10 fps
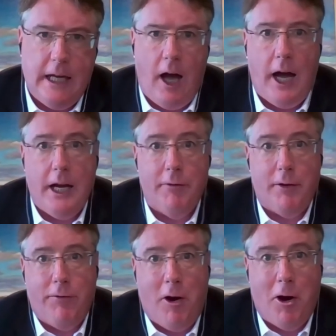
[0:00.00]
the eye
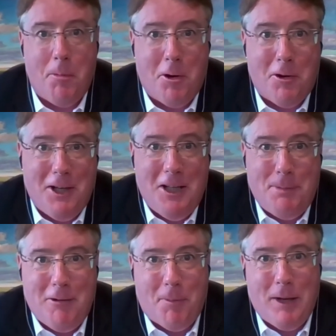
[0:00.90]
of the farmer
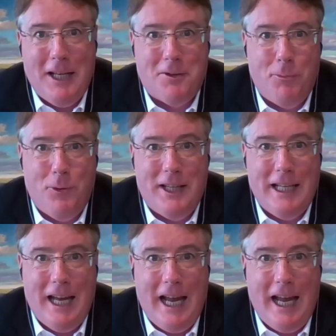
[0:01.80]
is being replaced
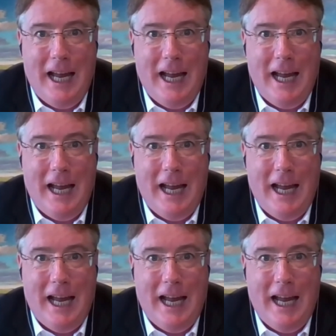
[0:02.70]
with the